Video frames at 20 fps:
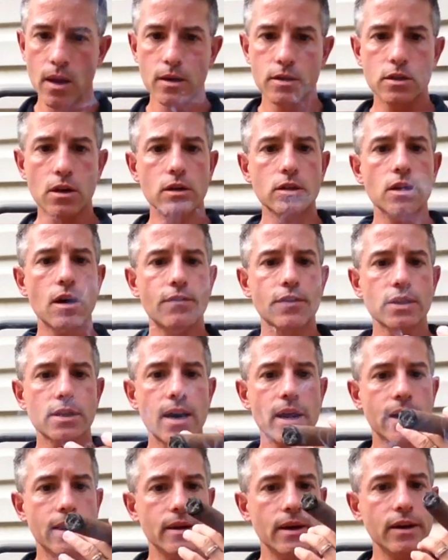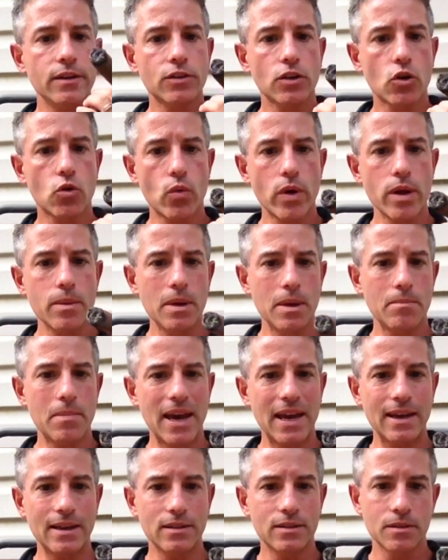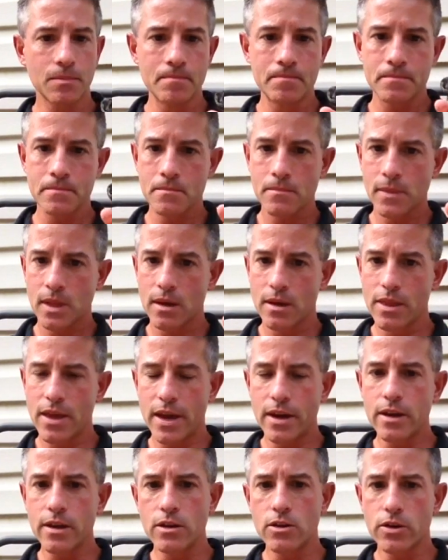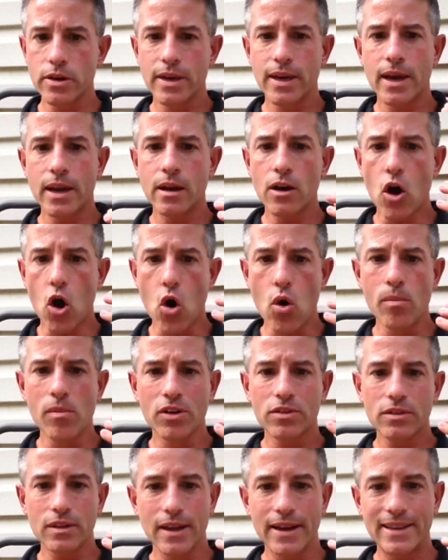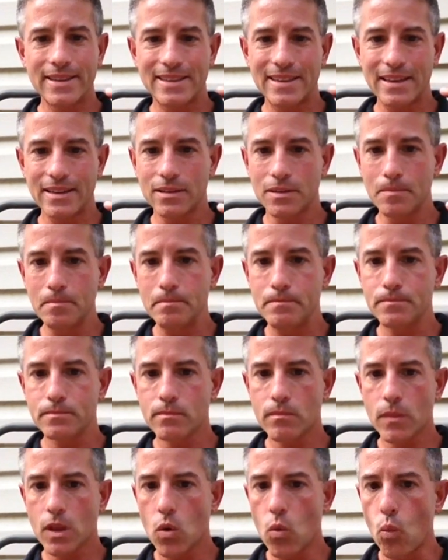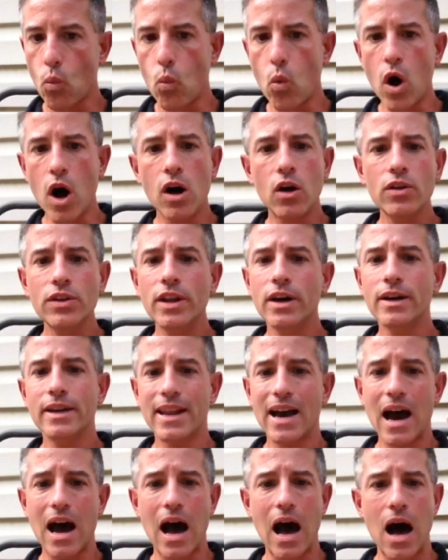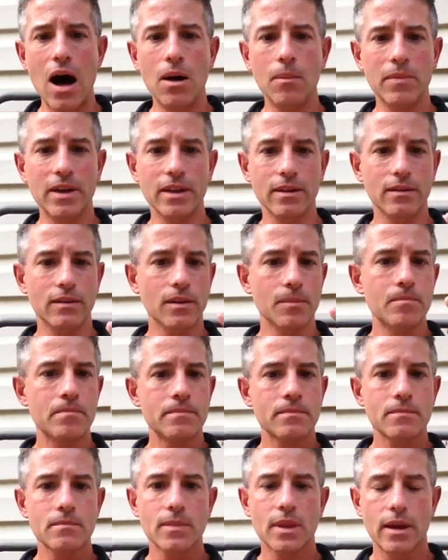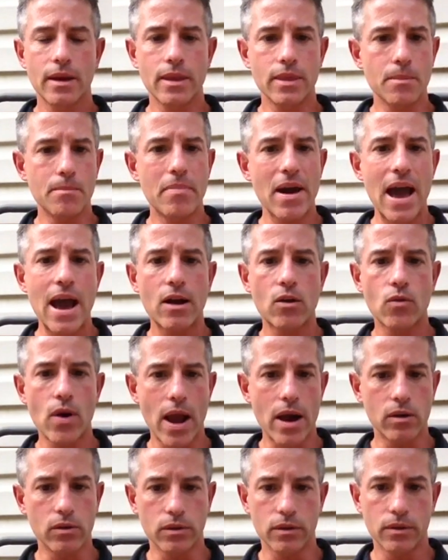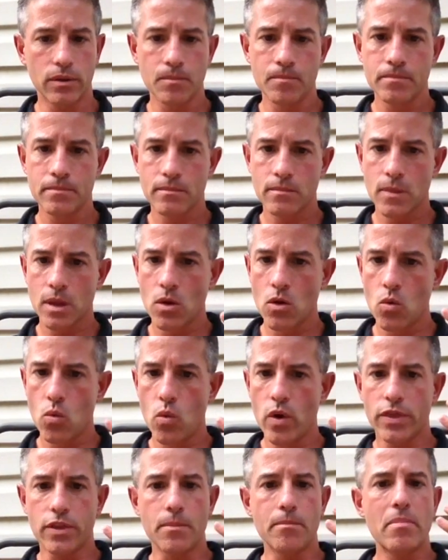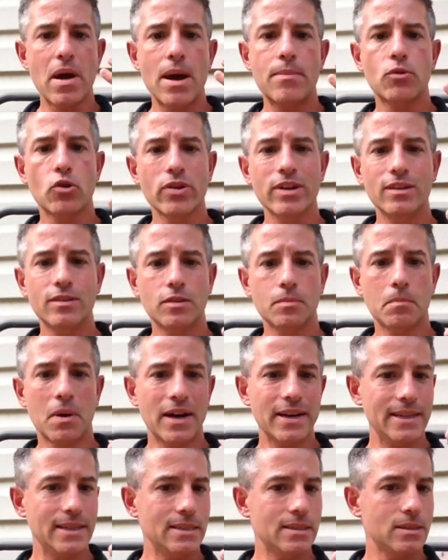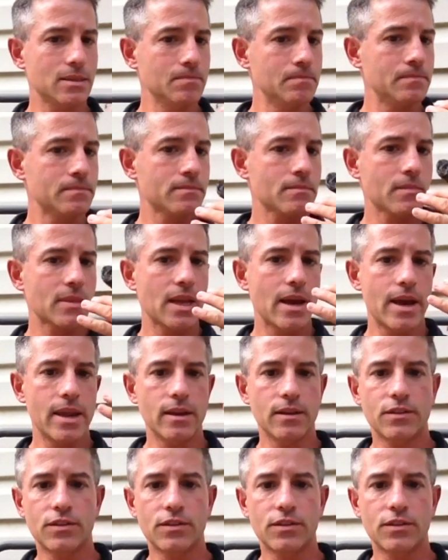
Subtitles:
Starts off, it's got a nice creamy base. Then you're getting almost like this walnut almond in the background with a peppery spice and a